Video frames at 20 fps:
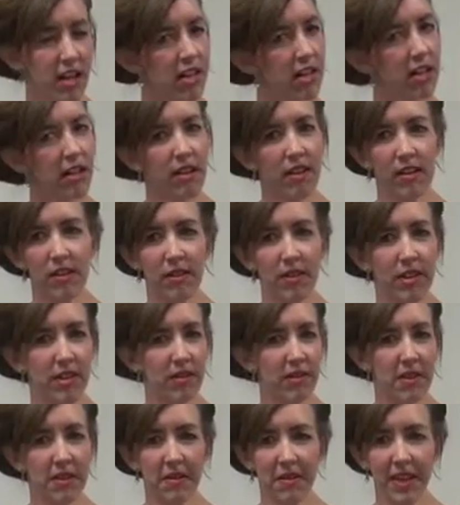
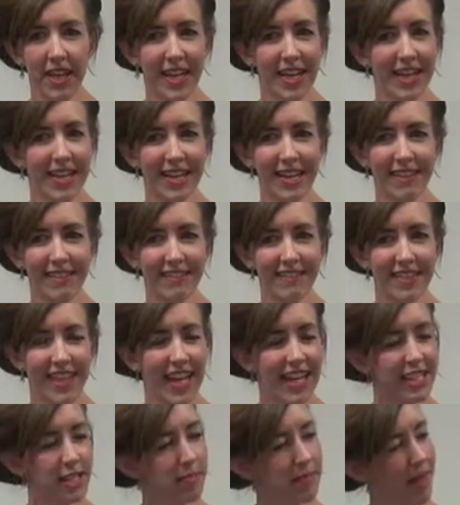No, Katie,
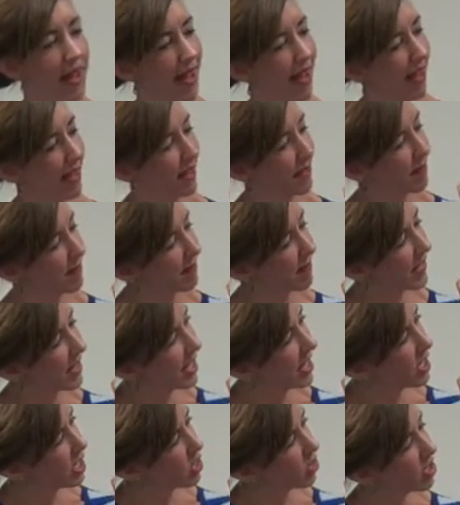that's bad.
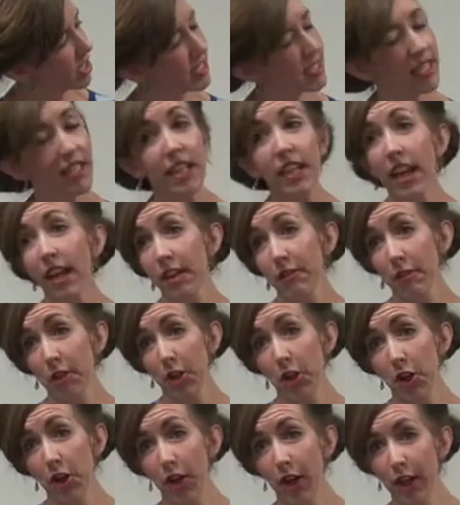She's getting out of a
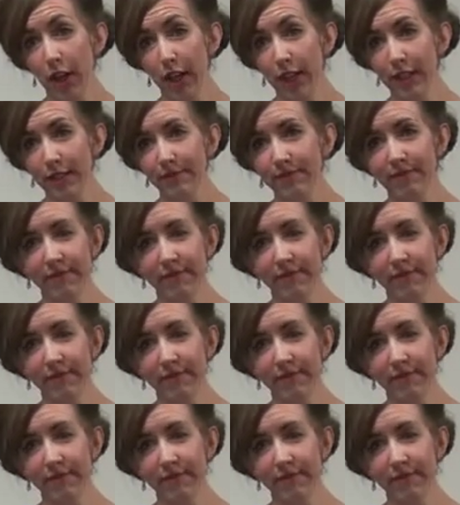car.